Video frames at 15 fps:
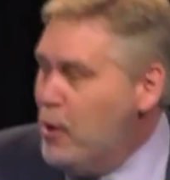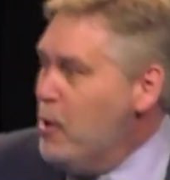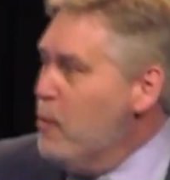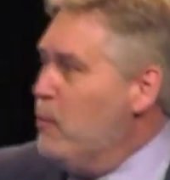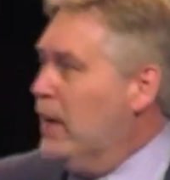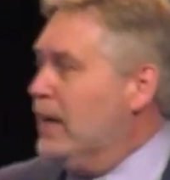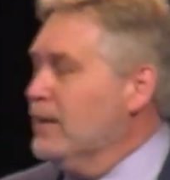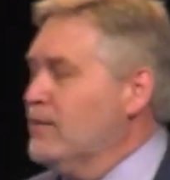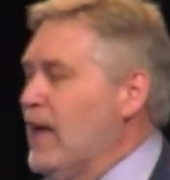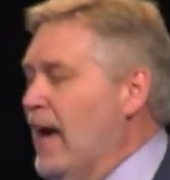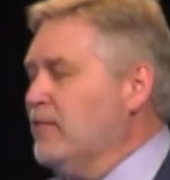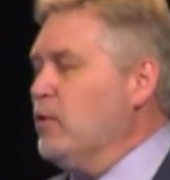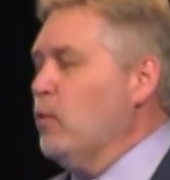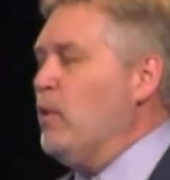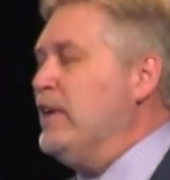Because
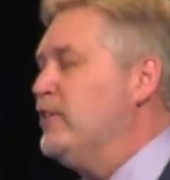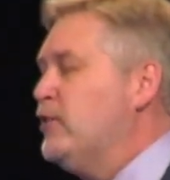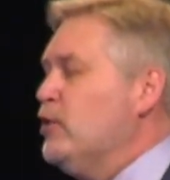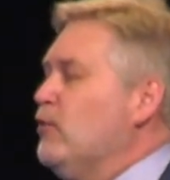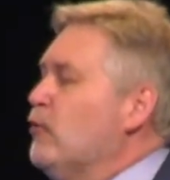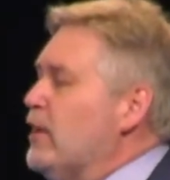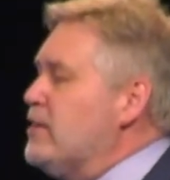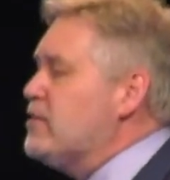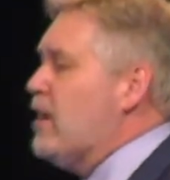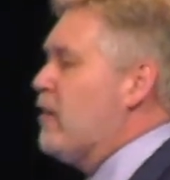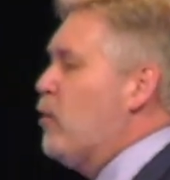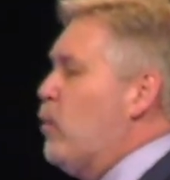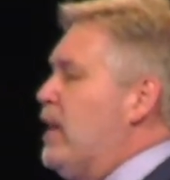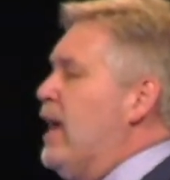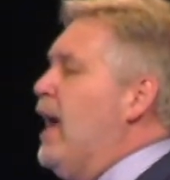that's what we do for each other.
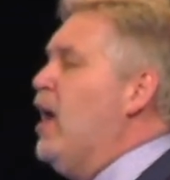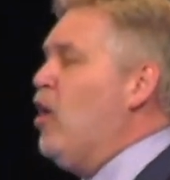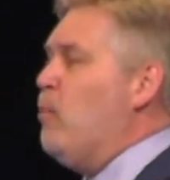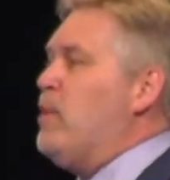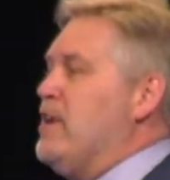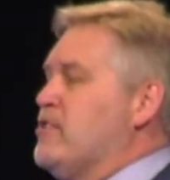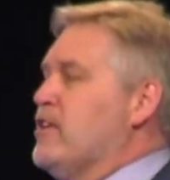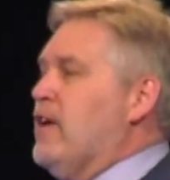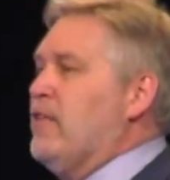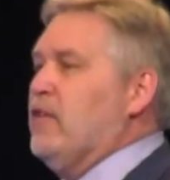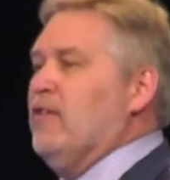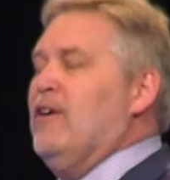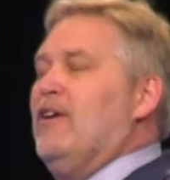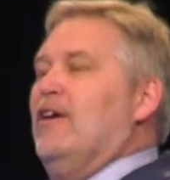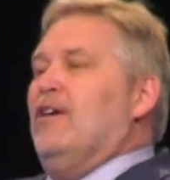We help each
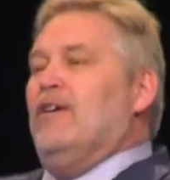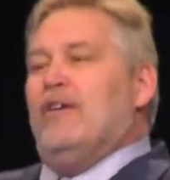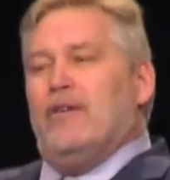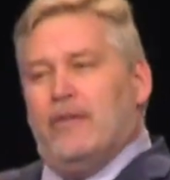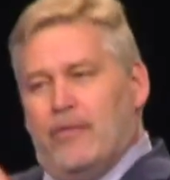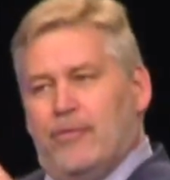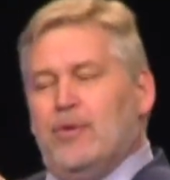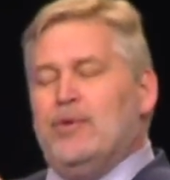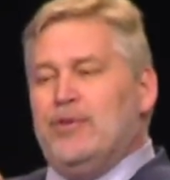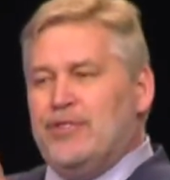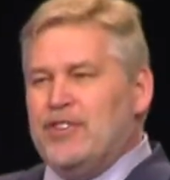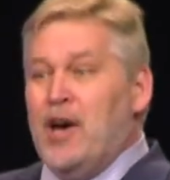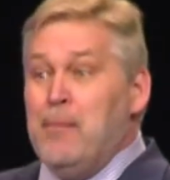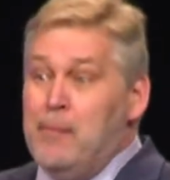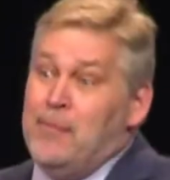other through
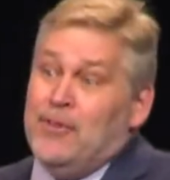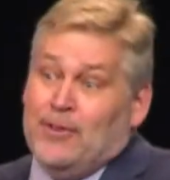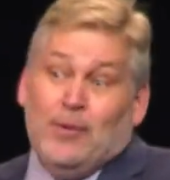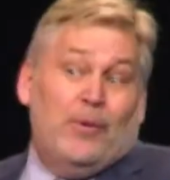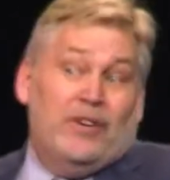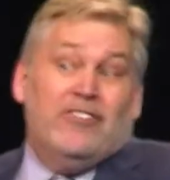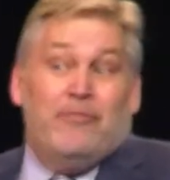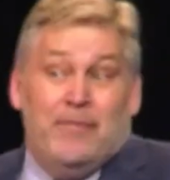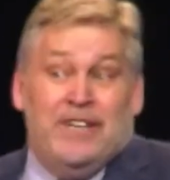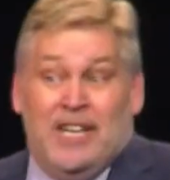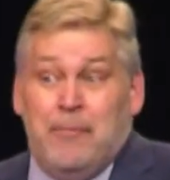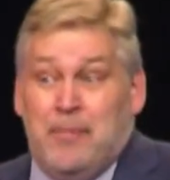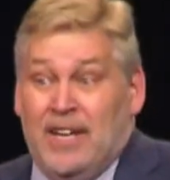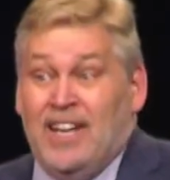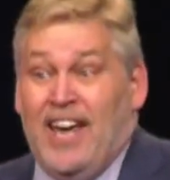some sort of
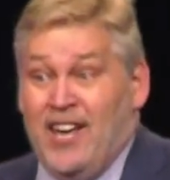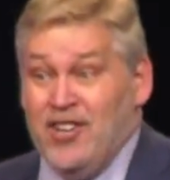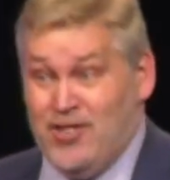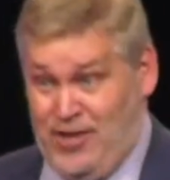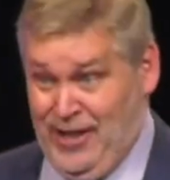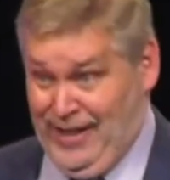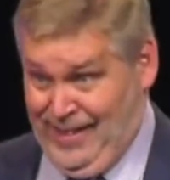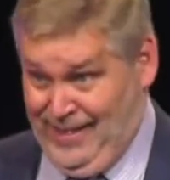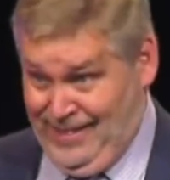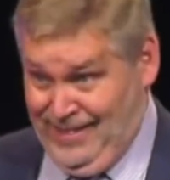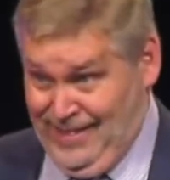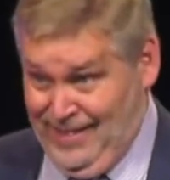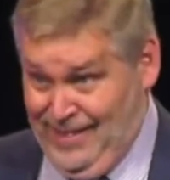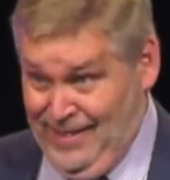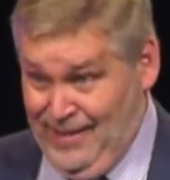manipulation
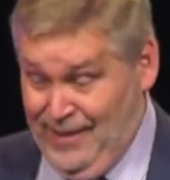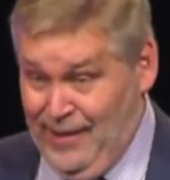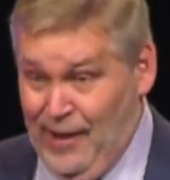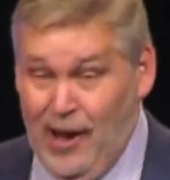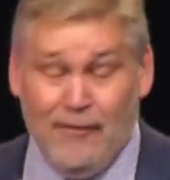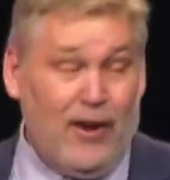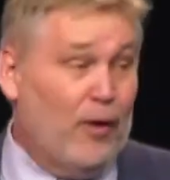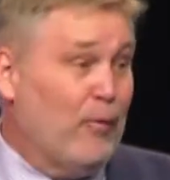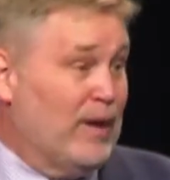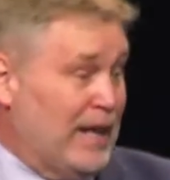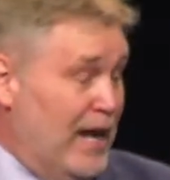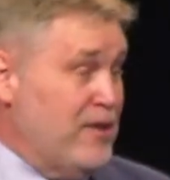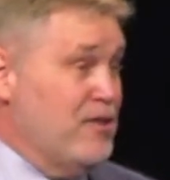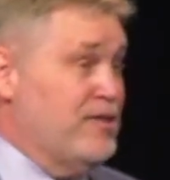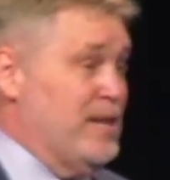of our
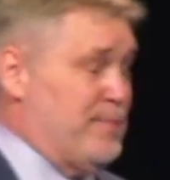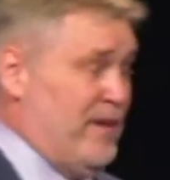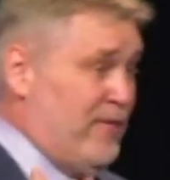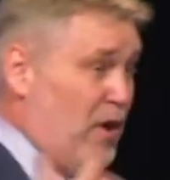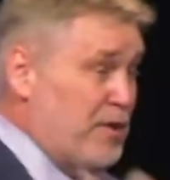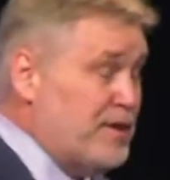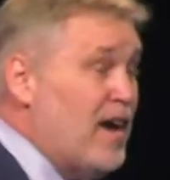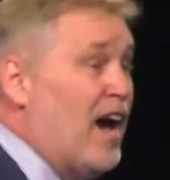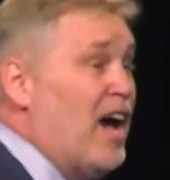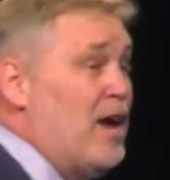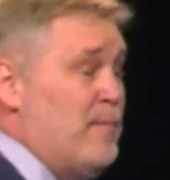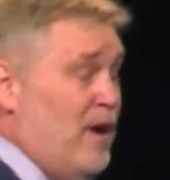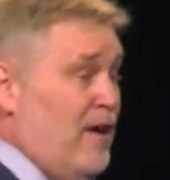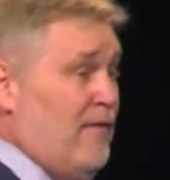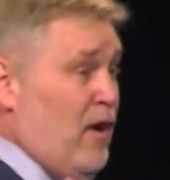relationship, of our time,
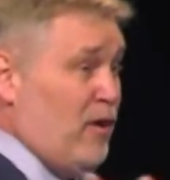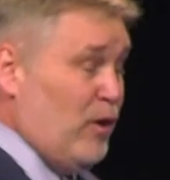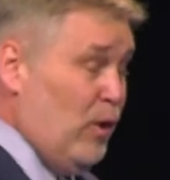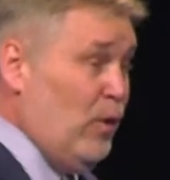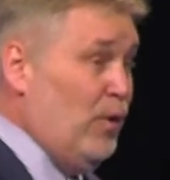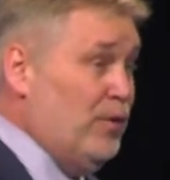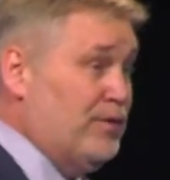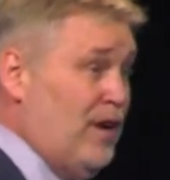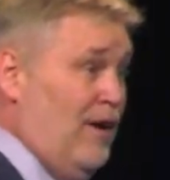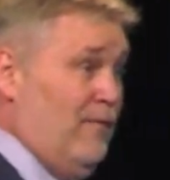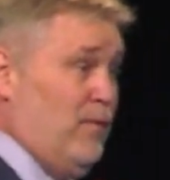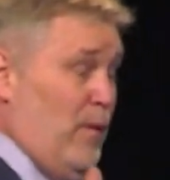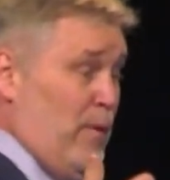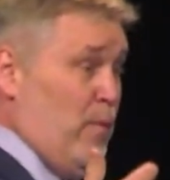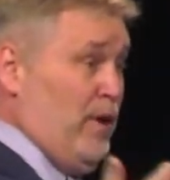of our goals, of
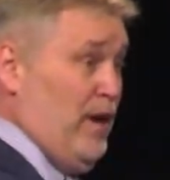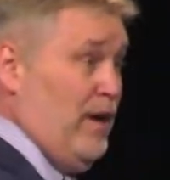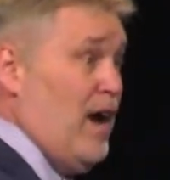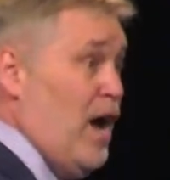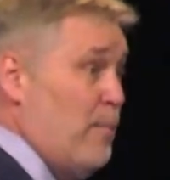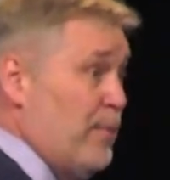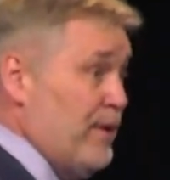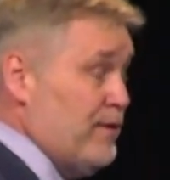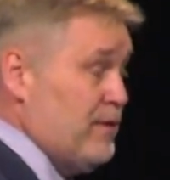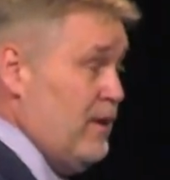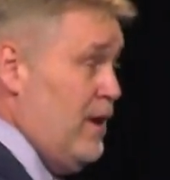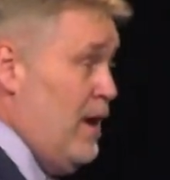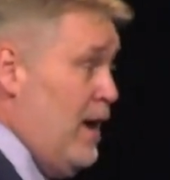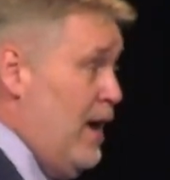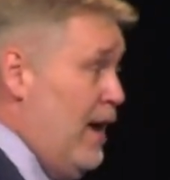what we want to accomplish.
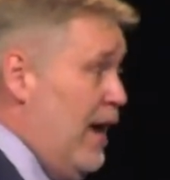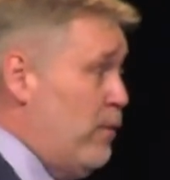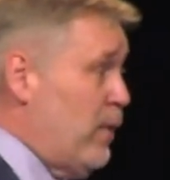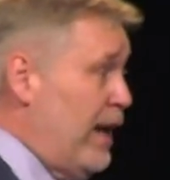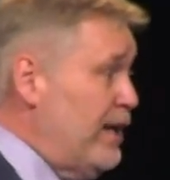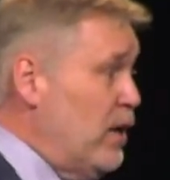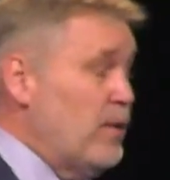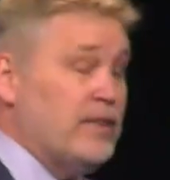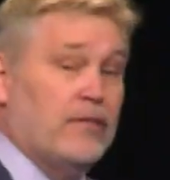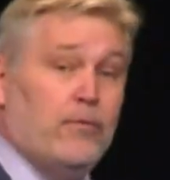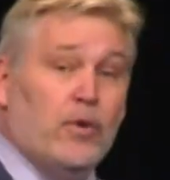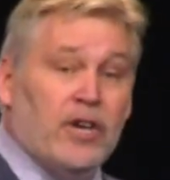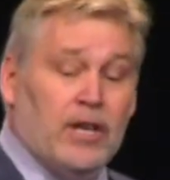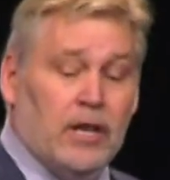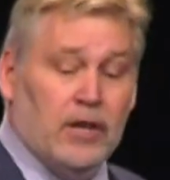And what I know is if we're
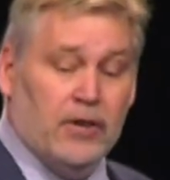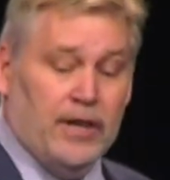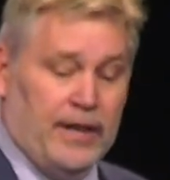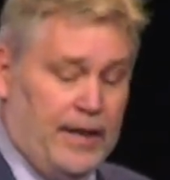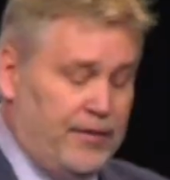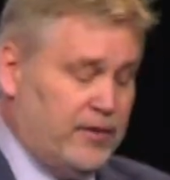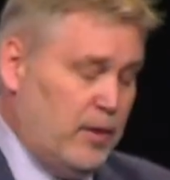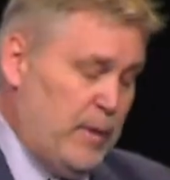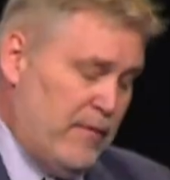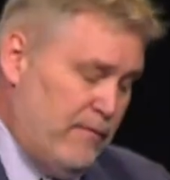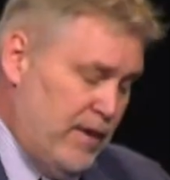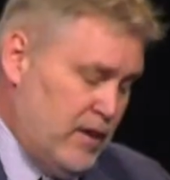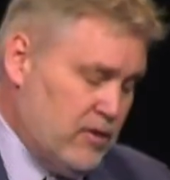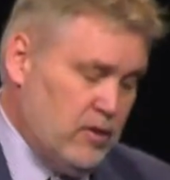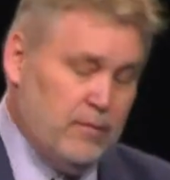going to learn it, it's going to be
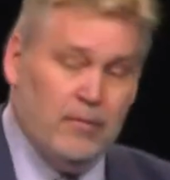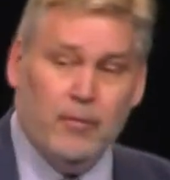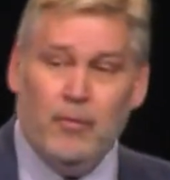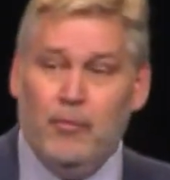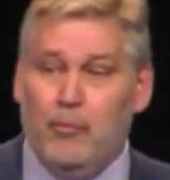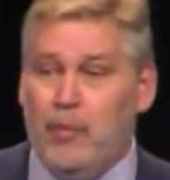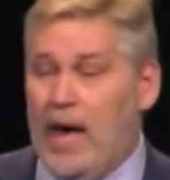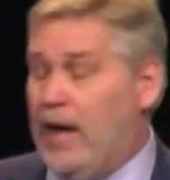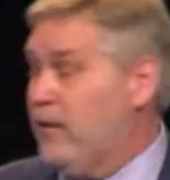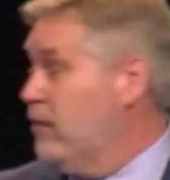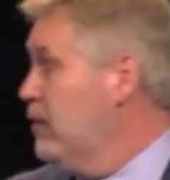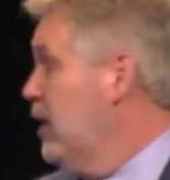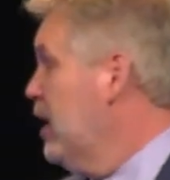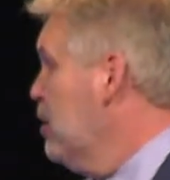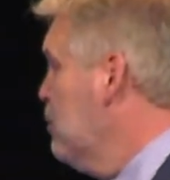vision,
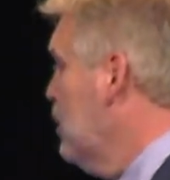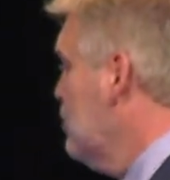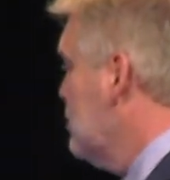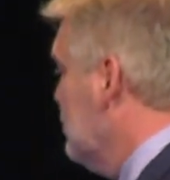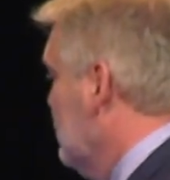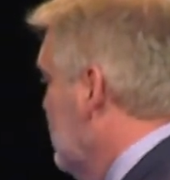pattern, and emotion.